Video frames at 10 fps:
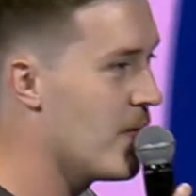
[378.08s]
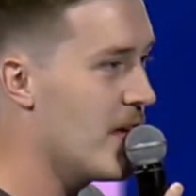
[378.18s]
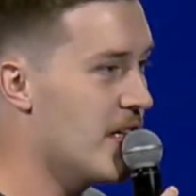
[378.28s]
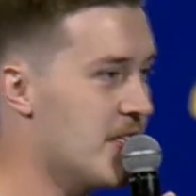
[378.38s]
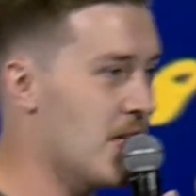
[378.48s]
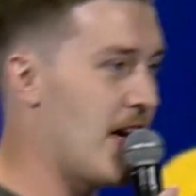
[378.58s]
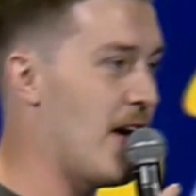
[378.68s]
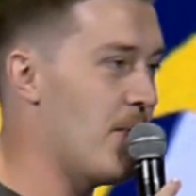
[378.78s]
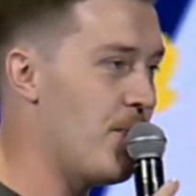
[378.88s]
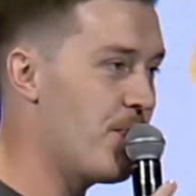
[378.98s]
It's
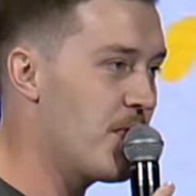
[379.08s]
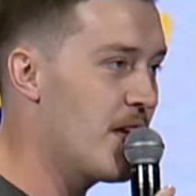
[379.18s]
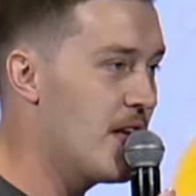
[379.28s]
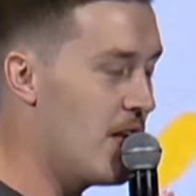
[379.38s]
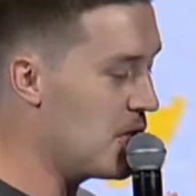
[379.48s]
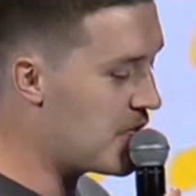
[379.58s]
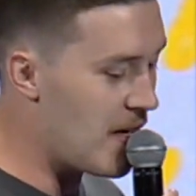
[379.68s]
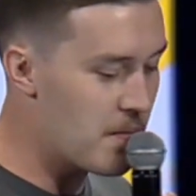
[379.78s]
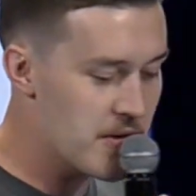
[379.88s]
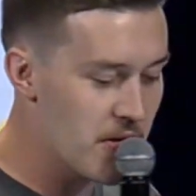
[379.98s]
okay. No
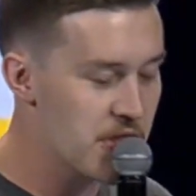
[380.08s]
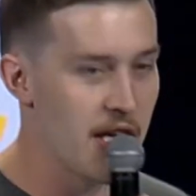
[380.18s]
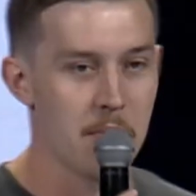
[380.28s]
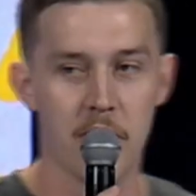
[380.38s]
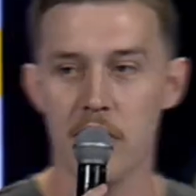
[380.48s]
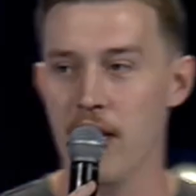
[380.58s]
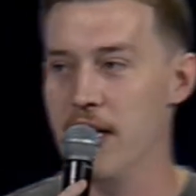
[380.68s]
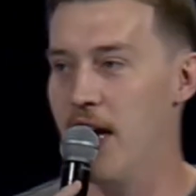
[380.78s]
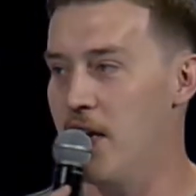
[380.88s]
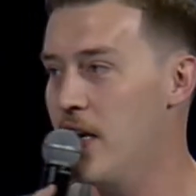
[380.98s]
shame. There's no shame. Put your hand
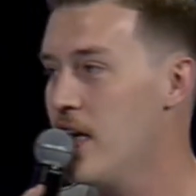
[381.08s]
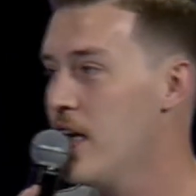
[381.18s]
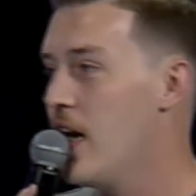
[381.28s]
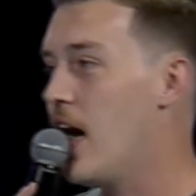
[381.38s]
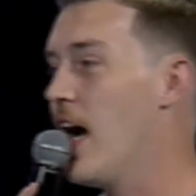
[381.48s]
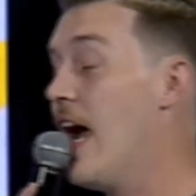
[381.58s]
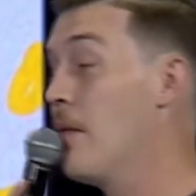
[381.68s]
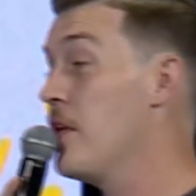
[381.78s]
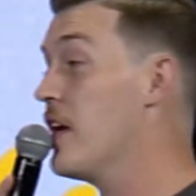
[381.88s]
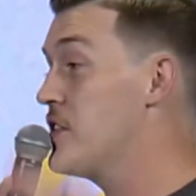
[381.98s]
down. All right. How
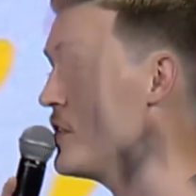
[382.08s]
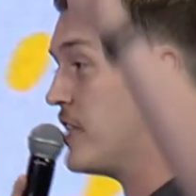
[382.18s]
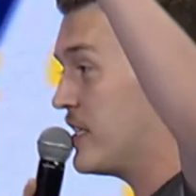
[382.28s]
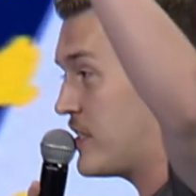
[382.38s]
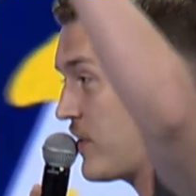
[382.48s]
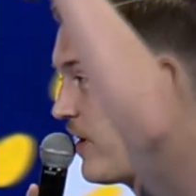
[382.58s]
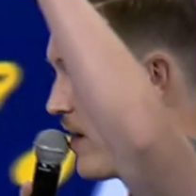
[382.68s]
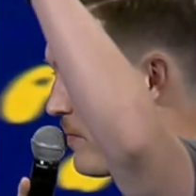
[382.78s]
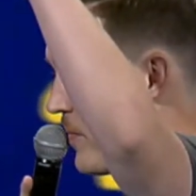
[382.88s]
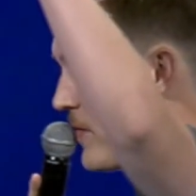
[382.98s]
many of you guys use
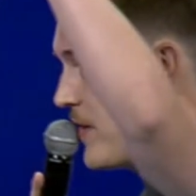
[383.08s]
Instagram?